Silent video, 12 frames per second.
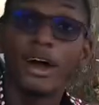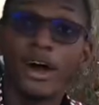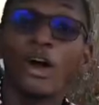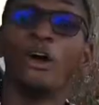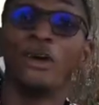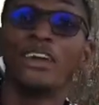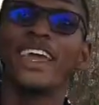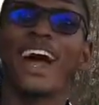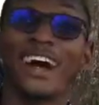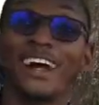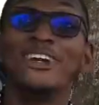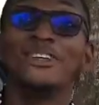Oh
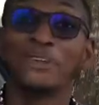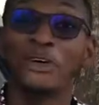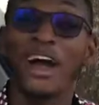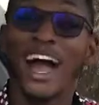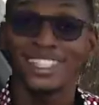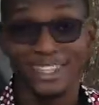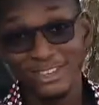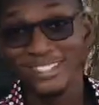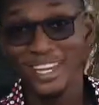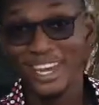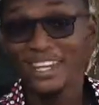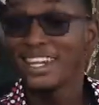yeah, so as I was
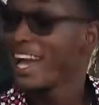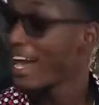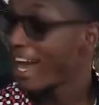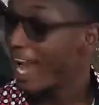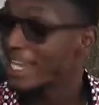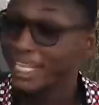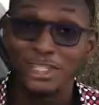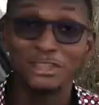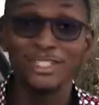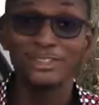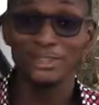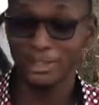saying, I
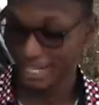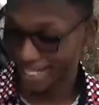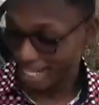literally didn't like